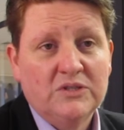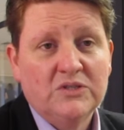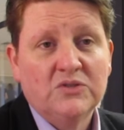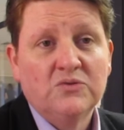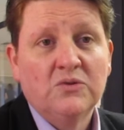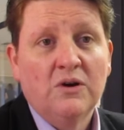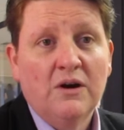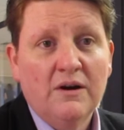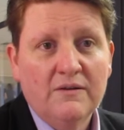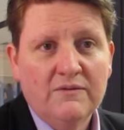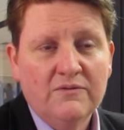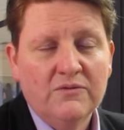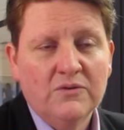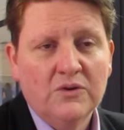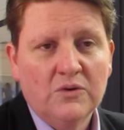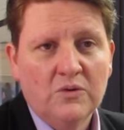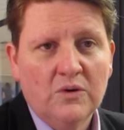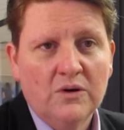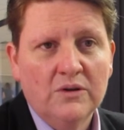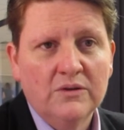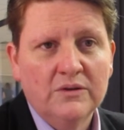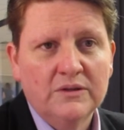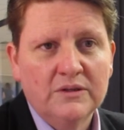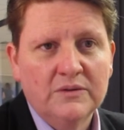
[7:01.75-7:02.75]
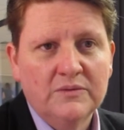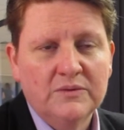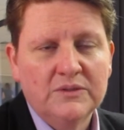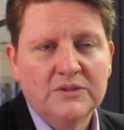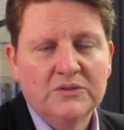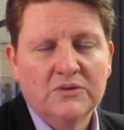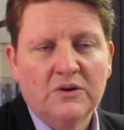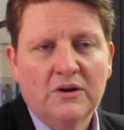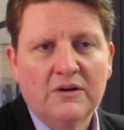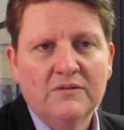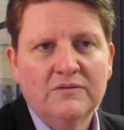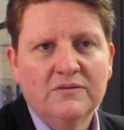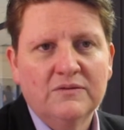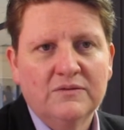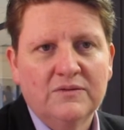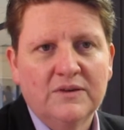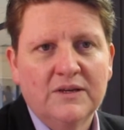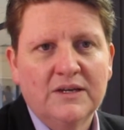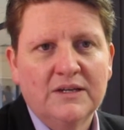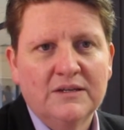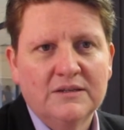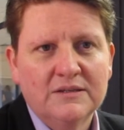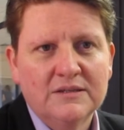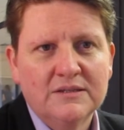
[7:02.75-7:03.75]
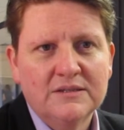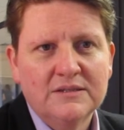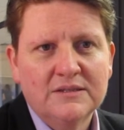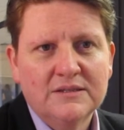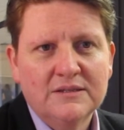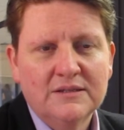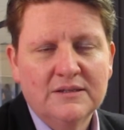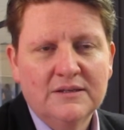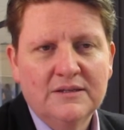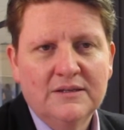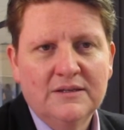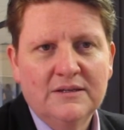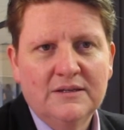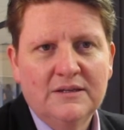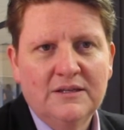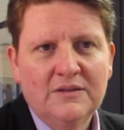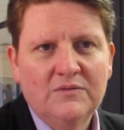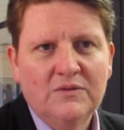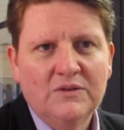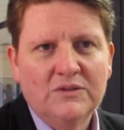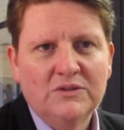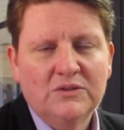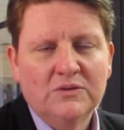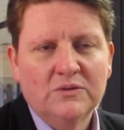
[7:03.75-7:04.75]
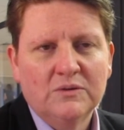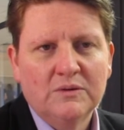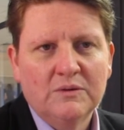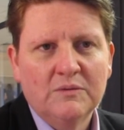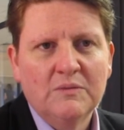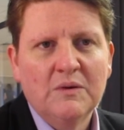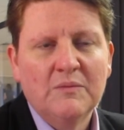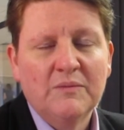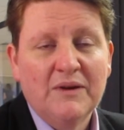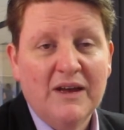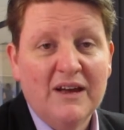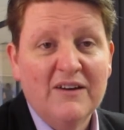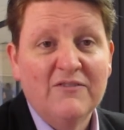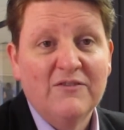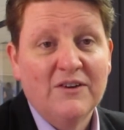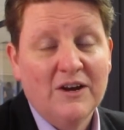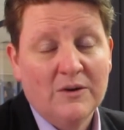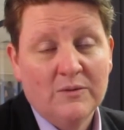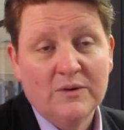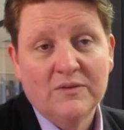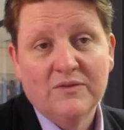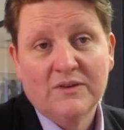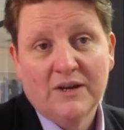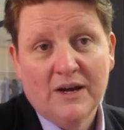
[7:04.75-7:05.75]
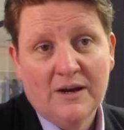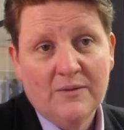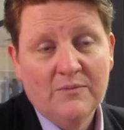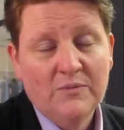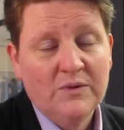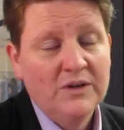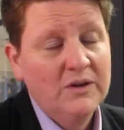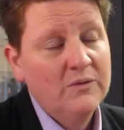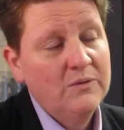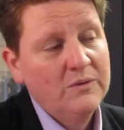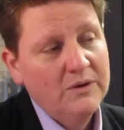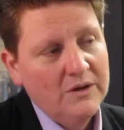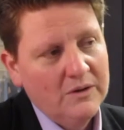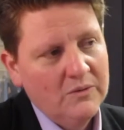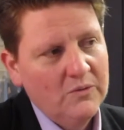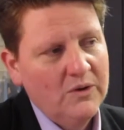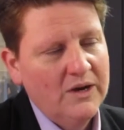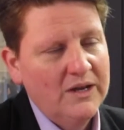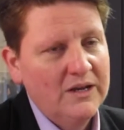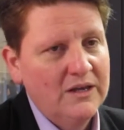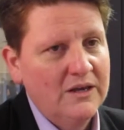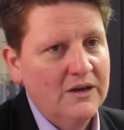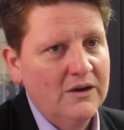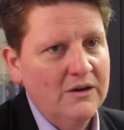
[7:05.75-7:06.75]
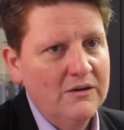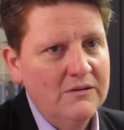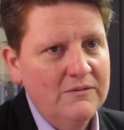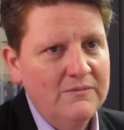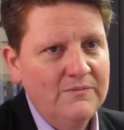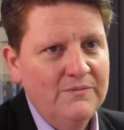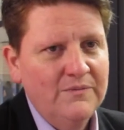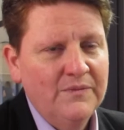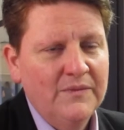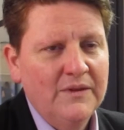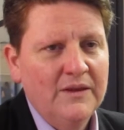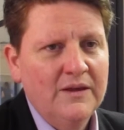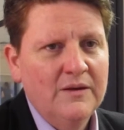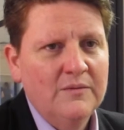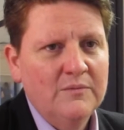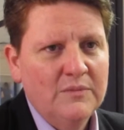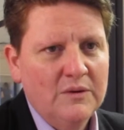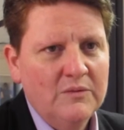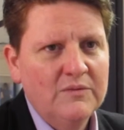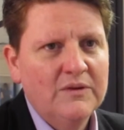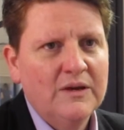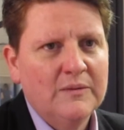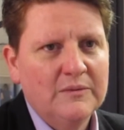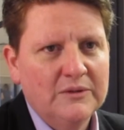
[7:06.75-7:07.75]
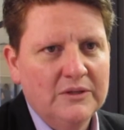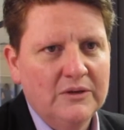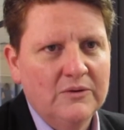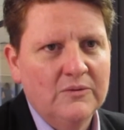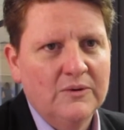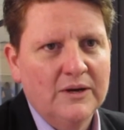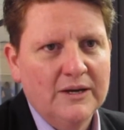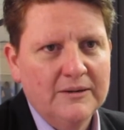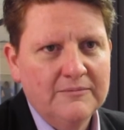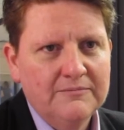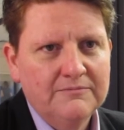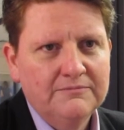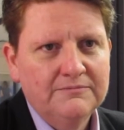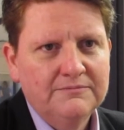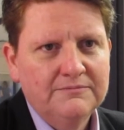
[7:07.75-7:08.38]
strive for equality, we strive for fairness in Victoria. Remember how far we've come. We know we've got a way to go, but we've come a long way.